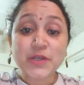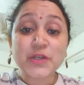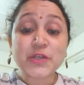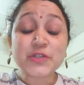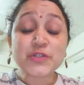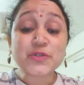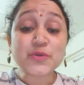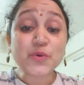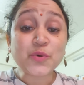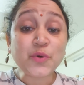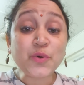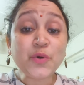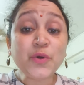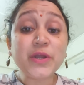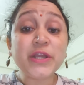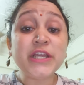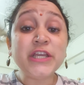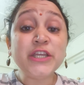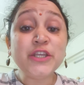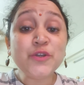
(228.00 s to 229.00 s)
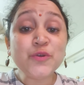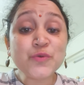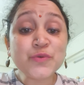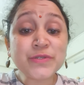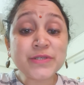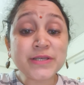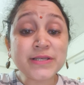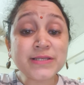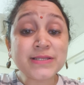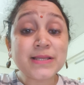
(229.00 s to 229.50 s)
So he
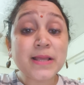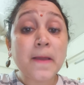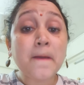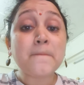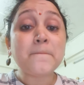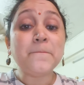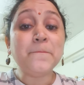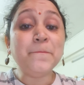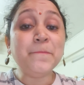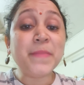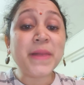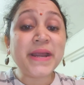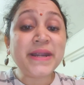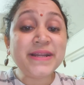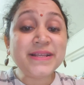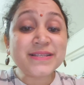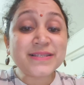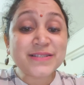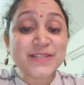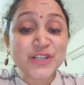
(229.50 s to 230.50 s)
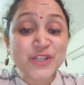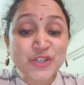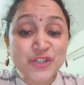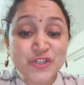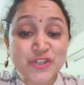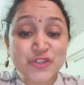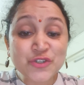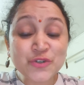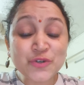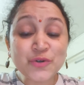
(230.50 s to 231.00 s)
uses medicine
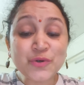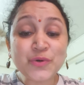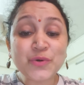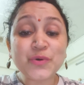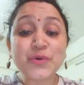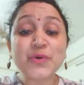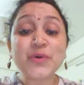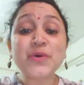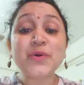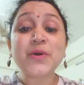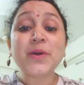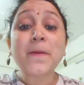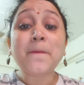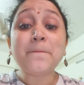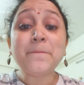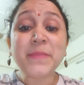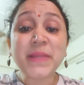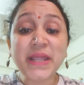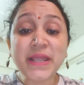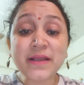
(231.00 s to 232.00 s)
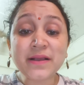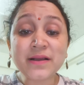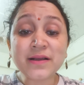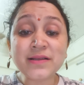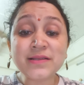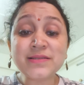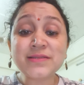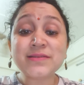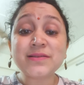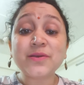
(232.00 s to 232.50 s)
to make
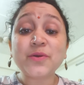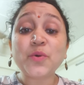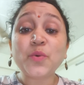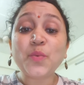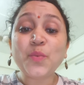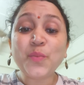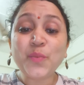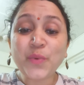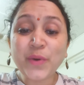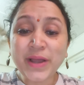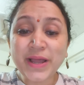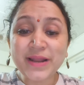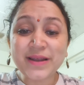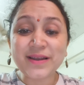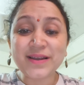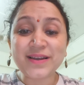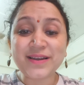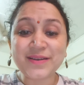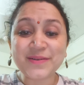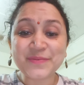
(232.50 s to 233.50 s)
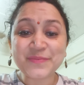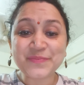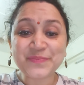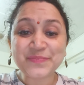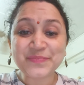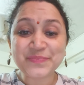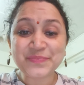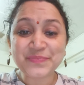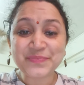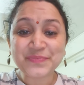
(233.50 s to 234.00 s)
us well.
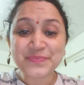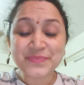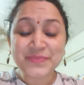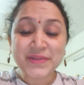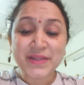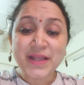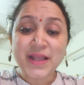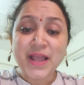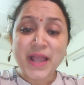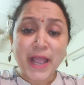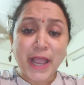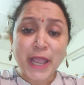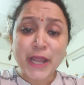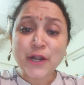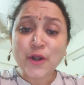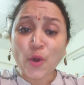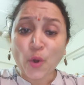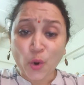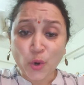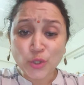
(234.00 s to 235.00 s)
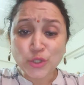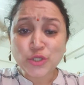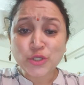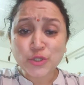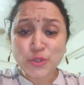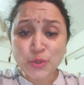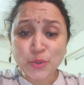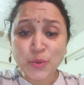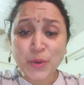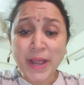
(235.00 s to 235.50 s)
And
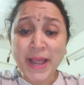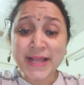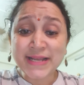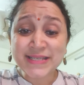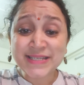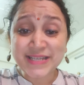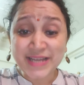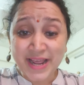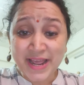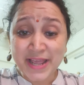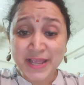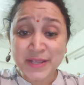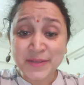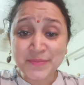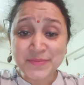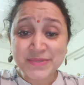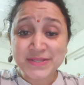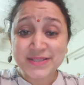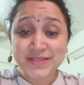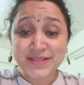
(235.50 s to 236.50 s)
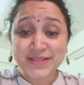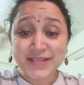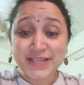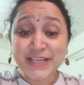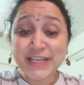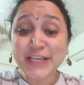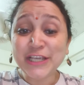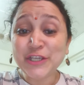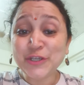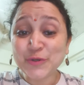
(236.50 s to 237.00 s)
also at times
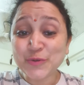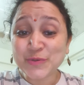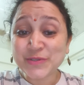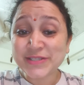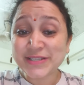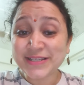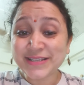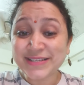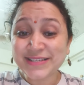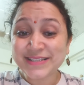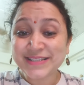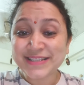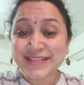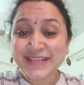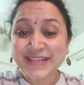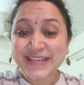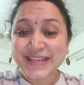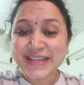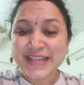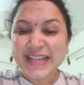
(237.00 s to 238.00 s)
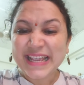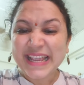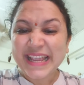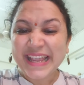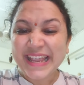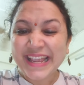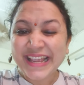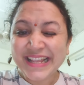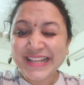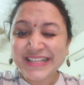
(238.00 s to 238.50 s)
he uses
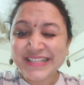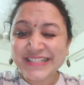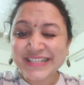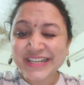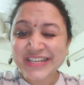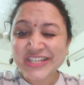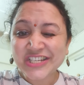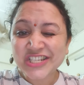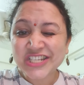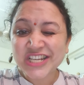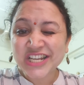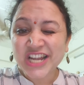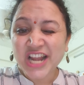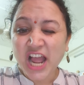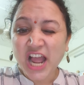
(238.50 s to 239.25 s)
injection.